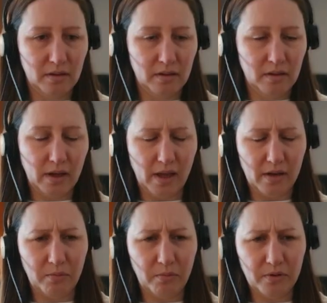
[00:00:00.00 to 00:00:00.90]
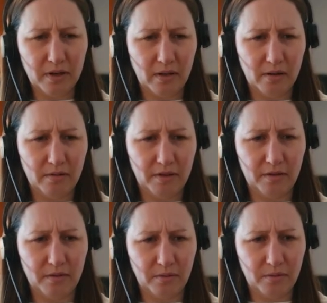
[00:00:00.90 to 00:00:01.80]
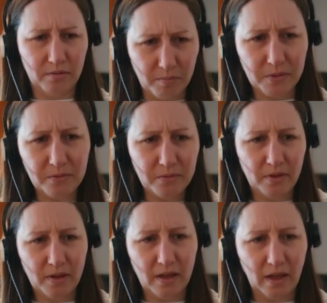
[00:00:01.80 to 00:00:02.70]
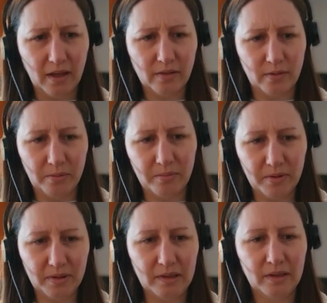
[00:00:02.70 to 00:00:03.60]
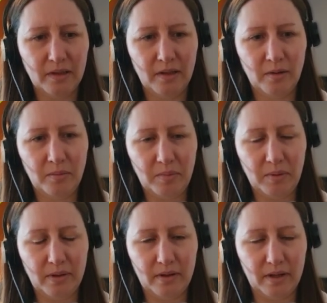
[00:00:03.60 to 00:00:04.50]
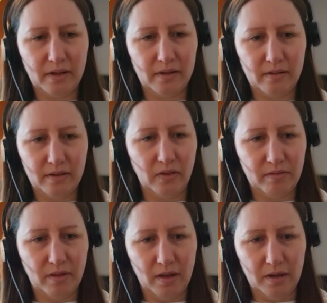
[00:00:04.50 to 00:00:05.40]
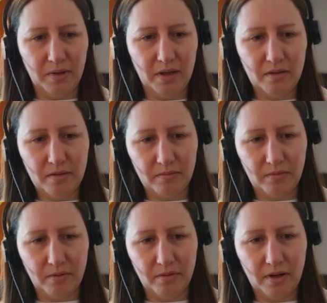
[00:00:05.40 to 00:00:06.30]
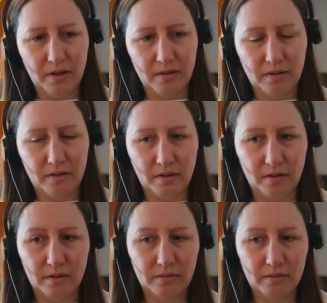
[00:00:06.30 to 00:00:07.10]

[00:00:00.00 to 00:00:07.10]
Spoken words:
And I wanted Lara to sort of pull the hatch open, but I didn't have the animation for it, so